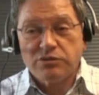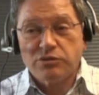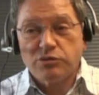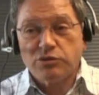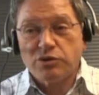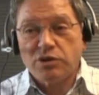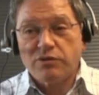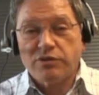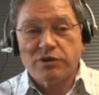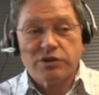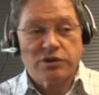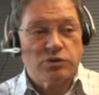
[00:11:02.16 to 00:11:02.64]

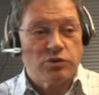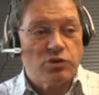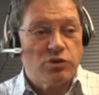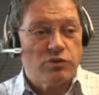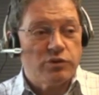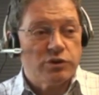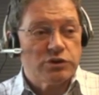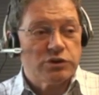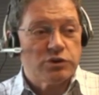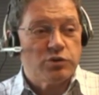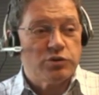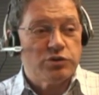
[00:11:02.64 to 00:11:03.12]
you never
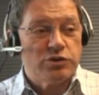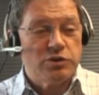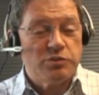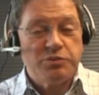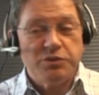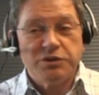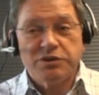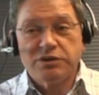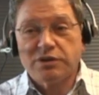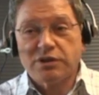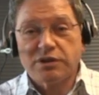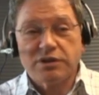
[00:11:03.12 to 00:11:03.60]
know what's going to
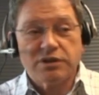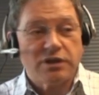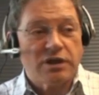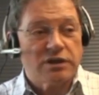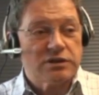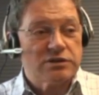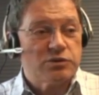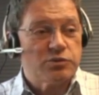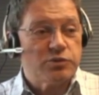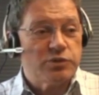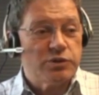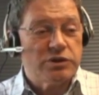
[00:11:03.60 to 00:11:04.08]
be there
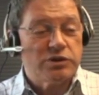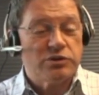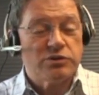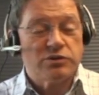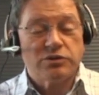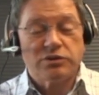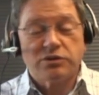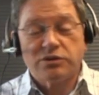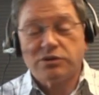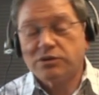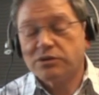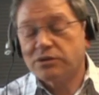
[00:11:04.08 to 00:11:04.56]
next week,
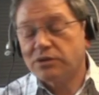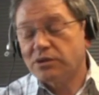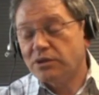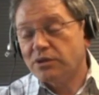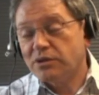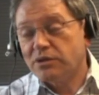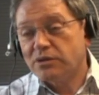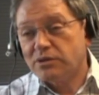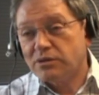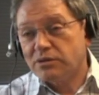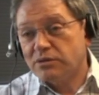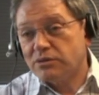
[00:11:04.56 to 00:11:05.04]
or
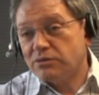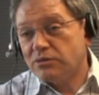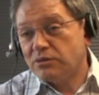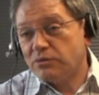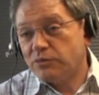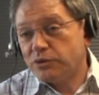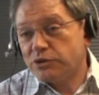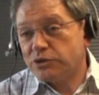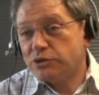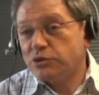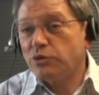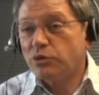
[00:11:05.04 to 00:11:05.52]

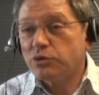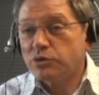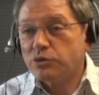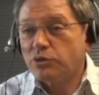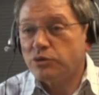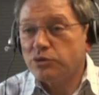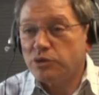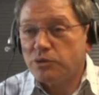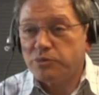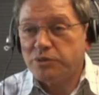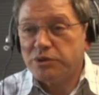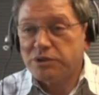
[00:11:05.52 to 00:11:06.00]
what's not
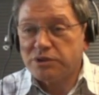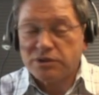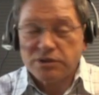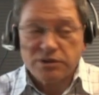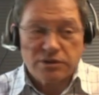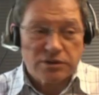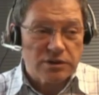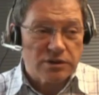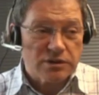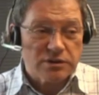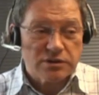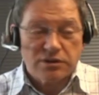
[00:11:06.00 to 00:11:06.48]
going to be
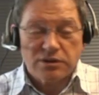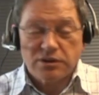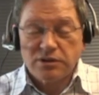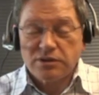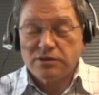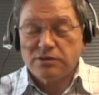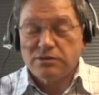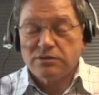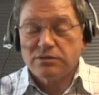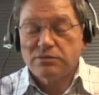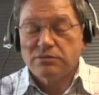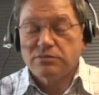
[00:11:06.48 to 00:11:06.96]
there
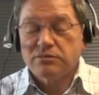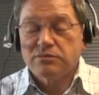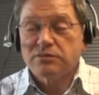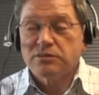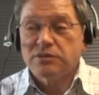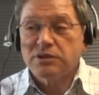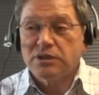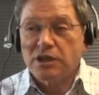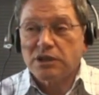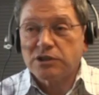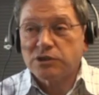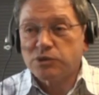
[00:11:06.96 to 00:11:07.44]

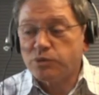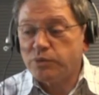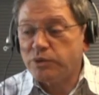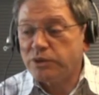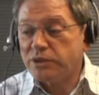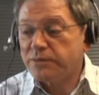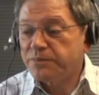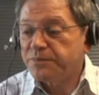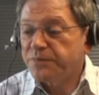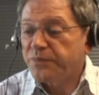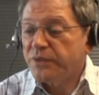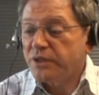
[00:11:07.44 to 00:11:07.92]
next
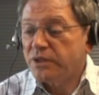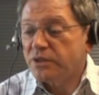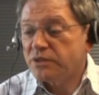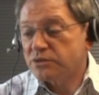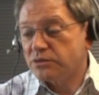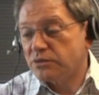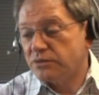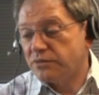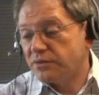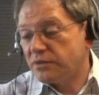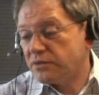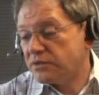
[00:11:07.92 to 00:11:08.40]
week.
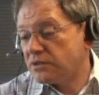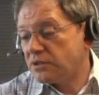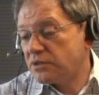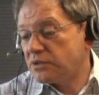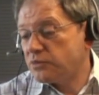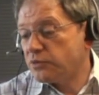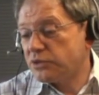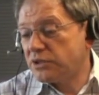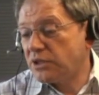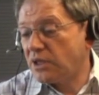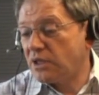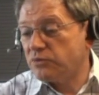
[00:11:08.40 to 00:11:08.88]
So
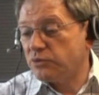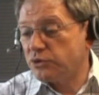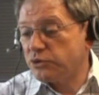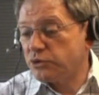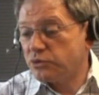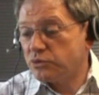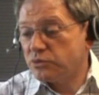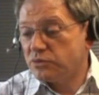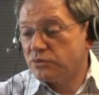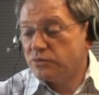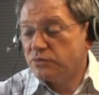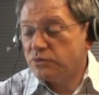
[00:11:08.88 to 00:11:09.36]
that's what I
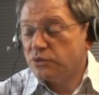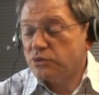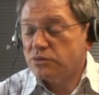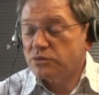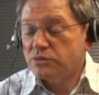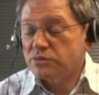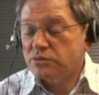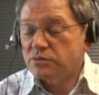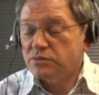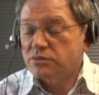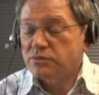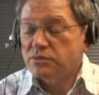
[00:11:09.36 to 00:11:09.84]
would
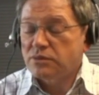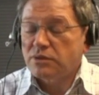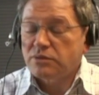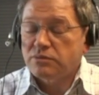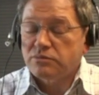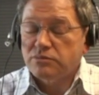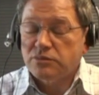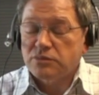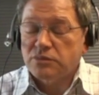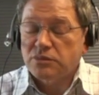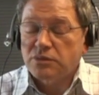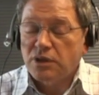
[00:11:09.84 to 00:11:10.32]

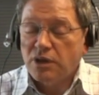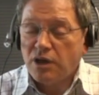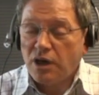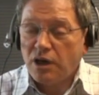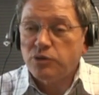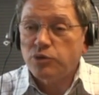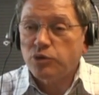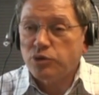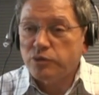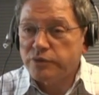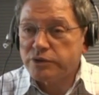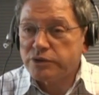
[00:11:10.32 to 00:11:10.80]

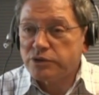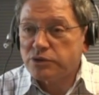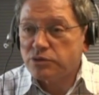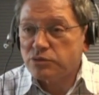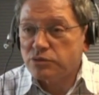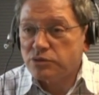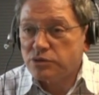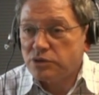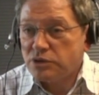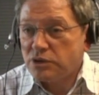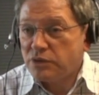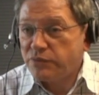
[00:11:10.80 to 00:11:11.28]
I always
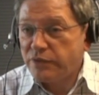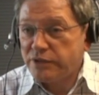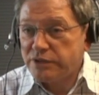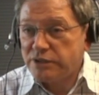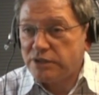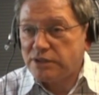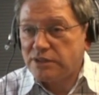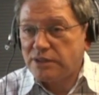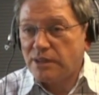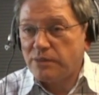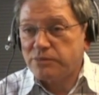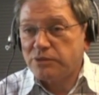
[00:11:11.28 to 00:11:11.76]
do. Is if I
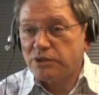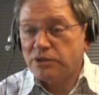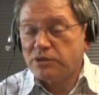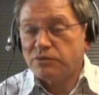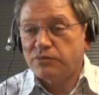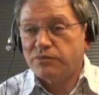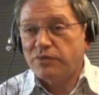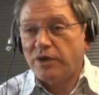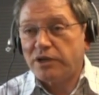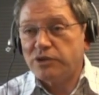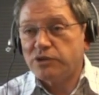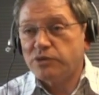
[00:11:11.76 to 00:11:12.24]
see something
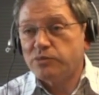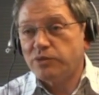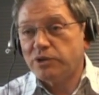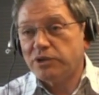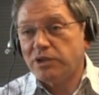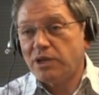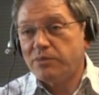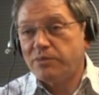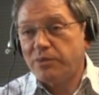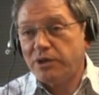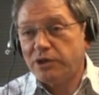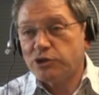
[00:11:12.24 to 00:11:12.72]

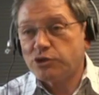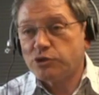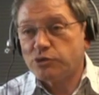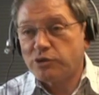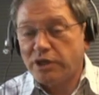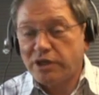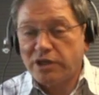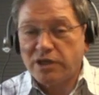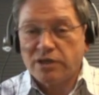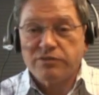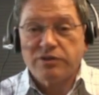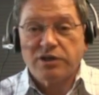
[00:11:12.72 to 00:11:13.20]
valuable, I make
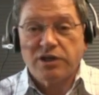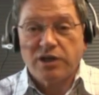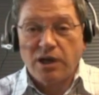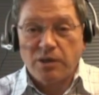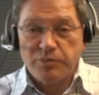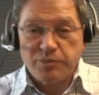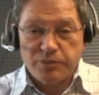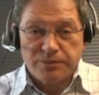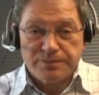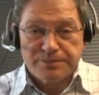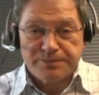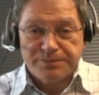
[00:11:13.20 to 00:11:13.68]
sure I have a
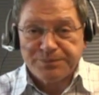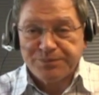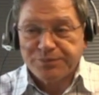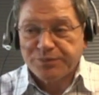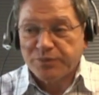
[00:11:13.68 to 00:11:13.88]
copy.